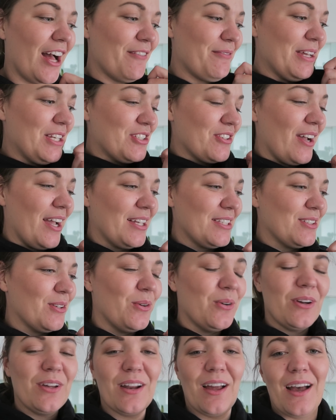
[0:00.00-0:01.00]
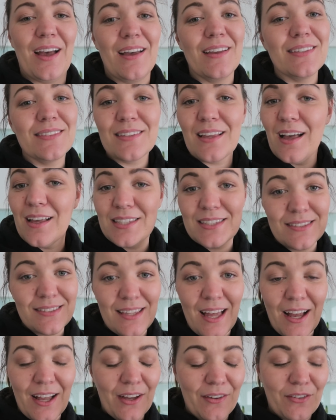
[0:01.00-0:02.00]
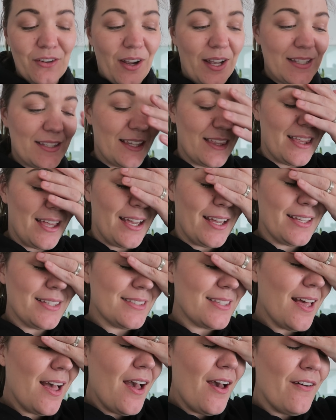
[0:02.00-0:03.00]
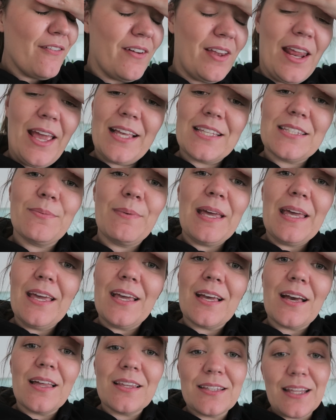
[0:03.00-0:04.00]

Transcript: I've been trying to organise a stack of crazy things for next week.